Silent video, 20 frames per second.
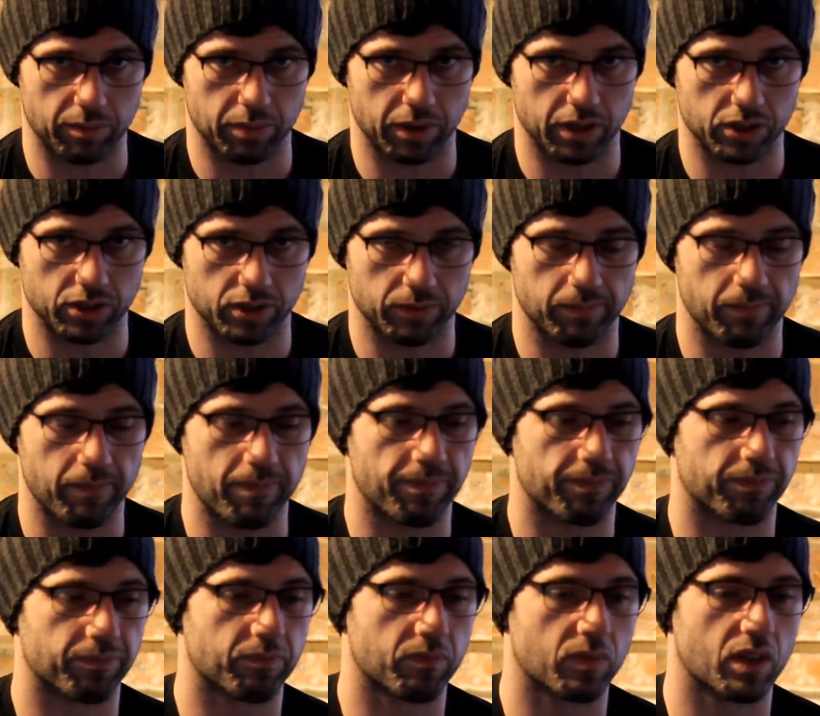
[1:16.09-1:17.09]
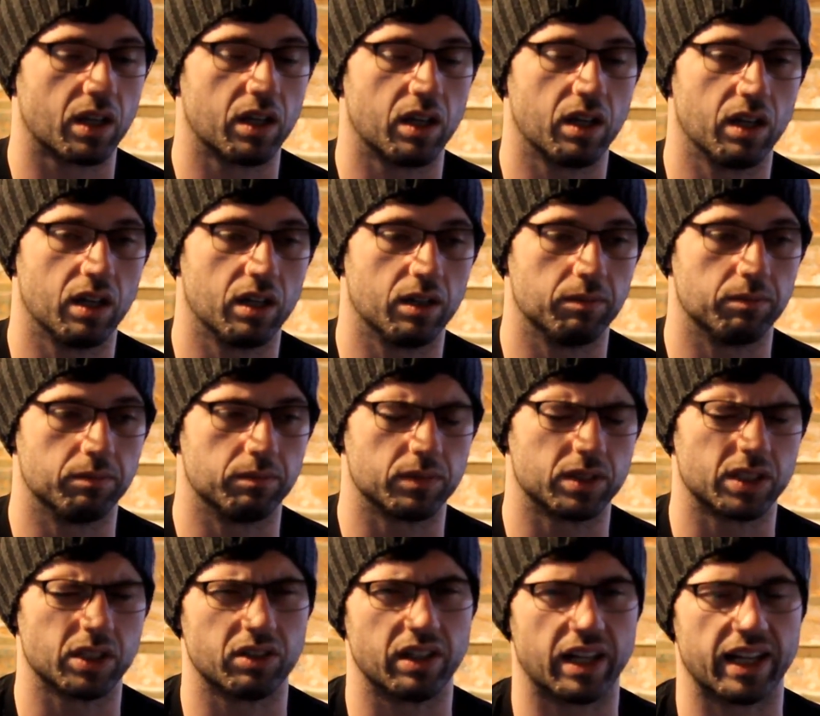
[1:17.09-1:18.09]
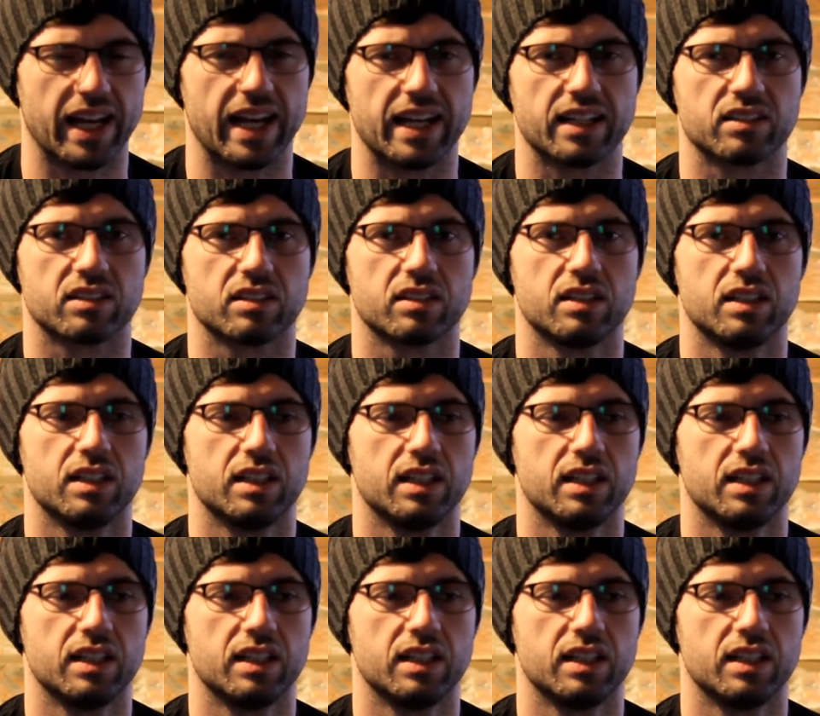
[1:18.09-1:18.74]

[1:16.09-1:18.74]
person. Single leg X,